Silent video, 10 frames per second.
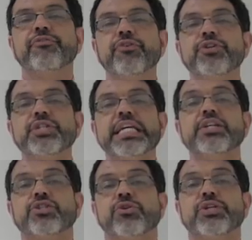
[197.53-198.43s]
first thing
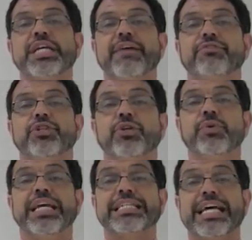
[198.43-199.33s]
students have to do
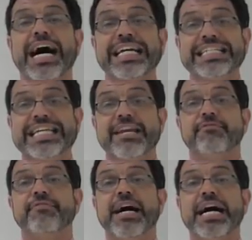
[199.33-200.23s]
is
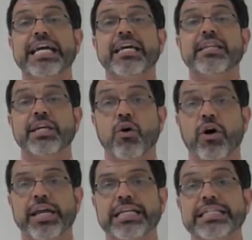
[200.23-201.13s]
identify the
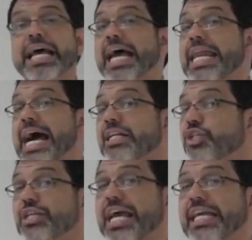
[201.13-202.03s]
audience. And not
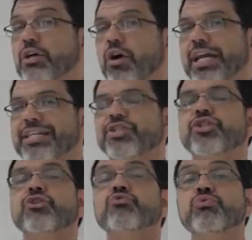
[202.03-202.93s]
just any audience,
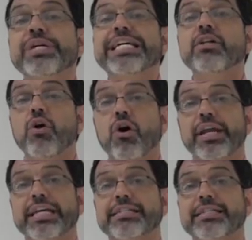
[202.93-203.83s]
the real
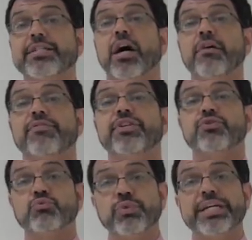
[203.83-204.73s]
audiences of
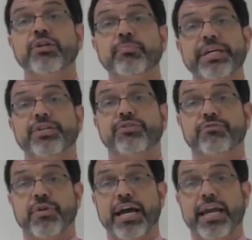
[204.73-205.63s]
this real piece
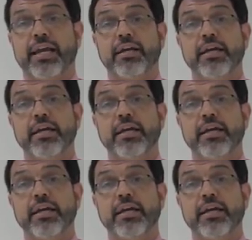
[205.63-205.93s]
of writing.